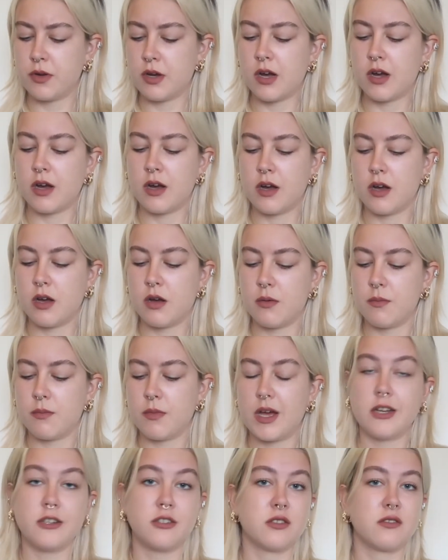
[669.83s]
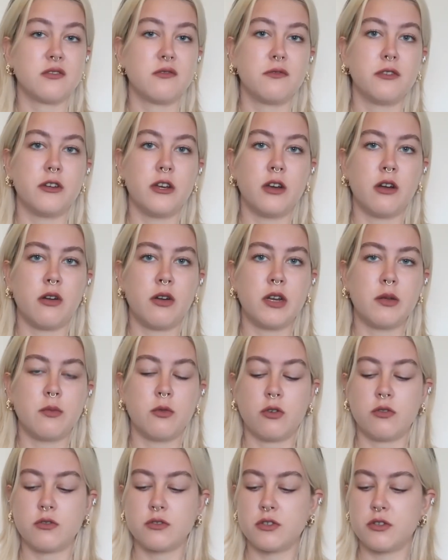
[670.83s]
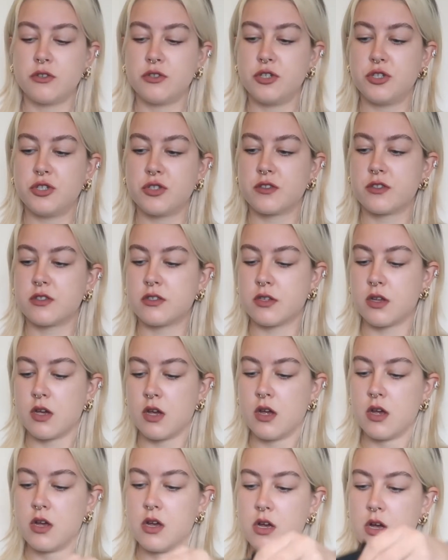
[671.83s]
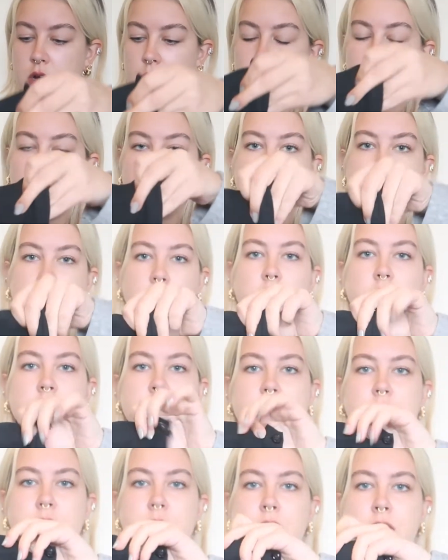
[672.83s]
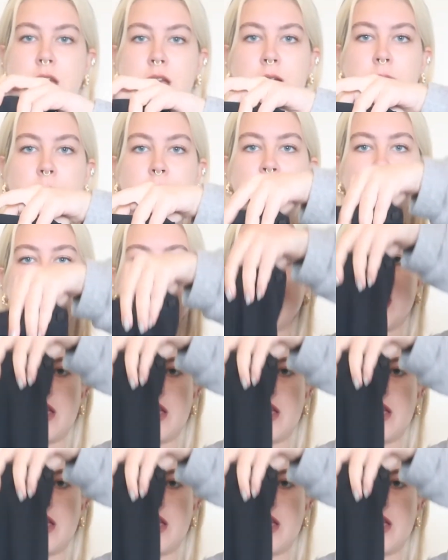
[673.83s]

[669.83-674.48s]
and it doesn't fit her anymore, so she just popped it over to me.